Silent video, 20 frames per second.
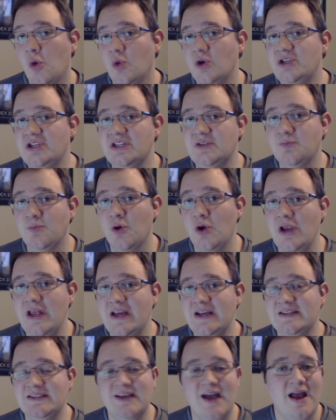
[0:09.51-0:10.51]
which is
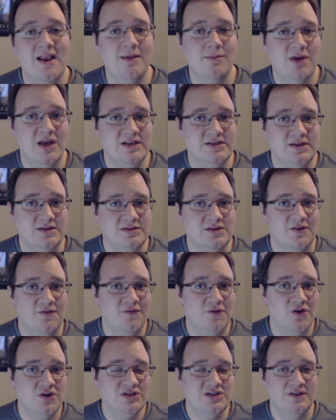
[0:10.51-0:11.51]
pretty exciting because it's the
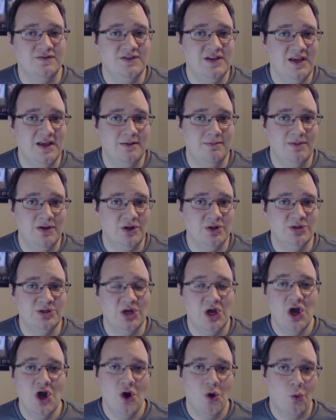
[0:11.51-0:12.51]
first of 10
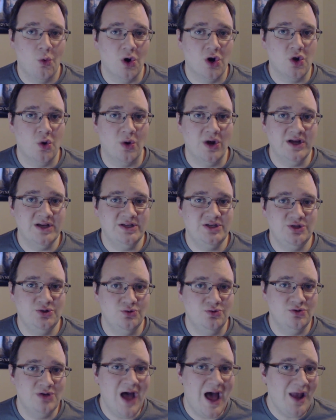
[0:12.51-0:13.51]
builds we're going
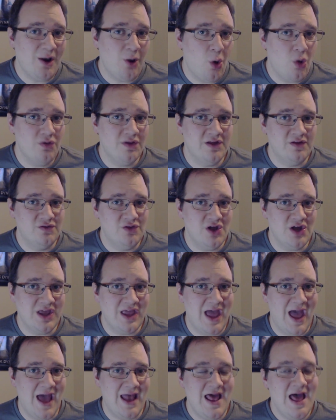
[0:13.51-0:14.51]
to not only
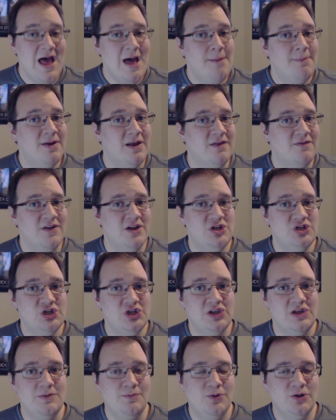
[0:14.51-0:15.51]
look at, but
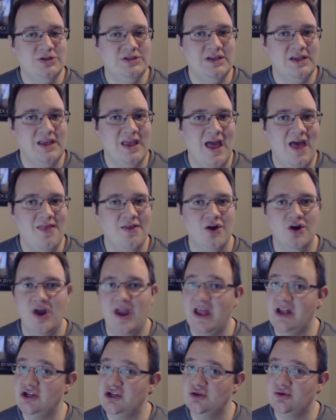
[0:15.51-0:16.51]
eventually put together
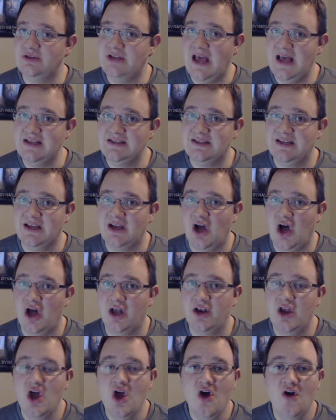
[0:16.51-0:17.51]
and do testing
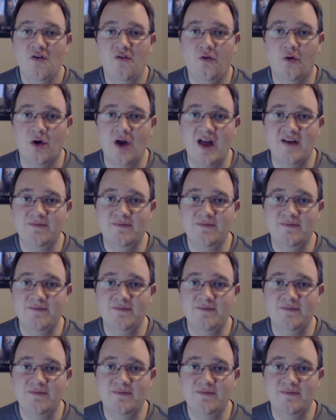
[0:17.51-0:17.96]
on for